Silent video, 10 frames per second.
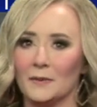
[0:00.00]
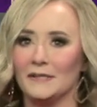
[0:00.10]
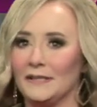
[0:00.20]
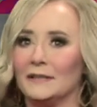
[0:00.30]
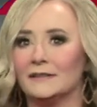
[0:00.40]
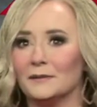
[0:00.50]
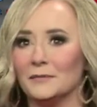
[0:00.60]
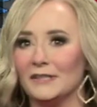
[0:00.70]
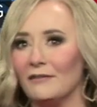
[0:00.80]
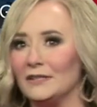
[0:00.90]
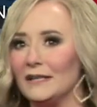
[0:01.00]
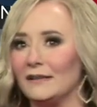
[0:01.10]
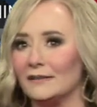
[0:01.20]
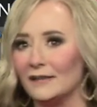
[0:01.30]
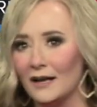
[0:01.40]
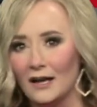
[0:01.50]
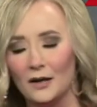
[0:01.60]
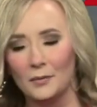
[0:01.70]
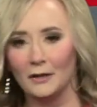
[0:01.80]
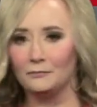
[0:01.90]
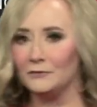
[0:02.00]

be seeing in some 70s, but